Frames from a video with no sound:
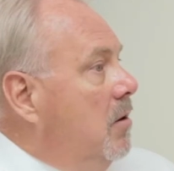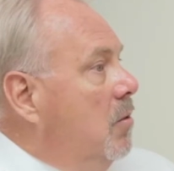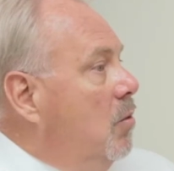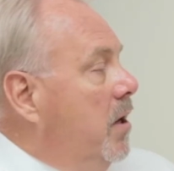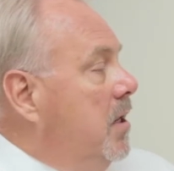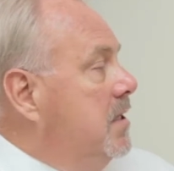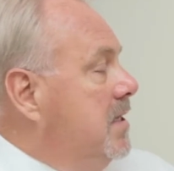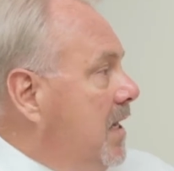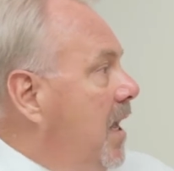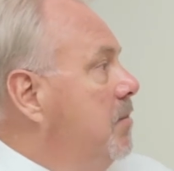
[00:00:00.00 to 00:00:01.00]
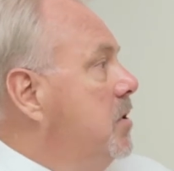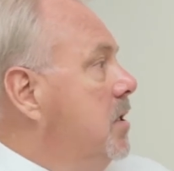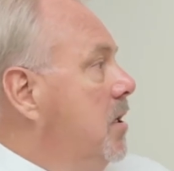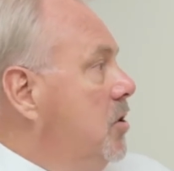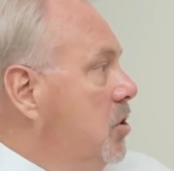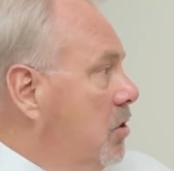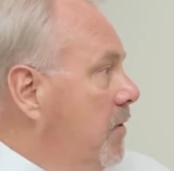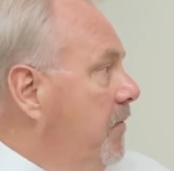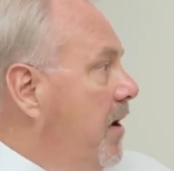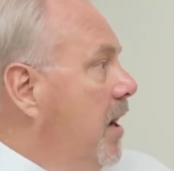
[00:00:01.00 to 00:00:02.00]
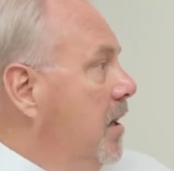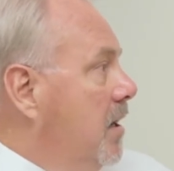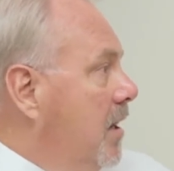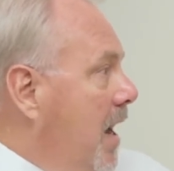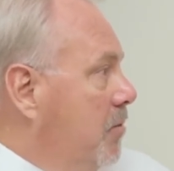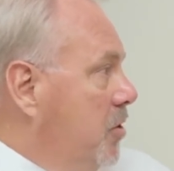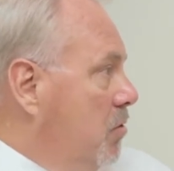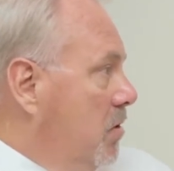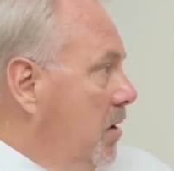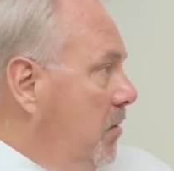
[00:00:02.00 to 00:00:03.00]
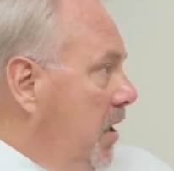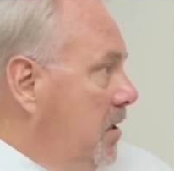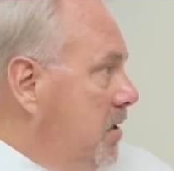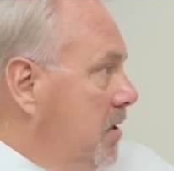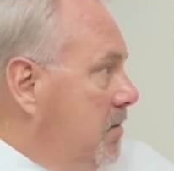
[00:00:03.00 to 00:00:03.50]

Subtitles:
what SAMHSA certified laboratory means.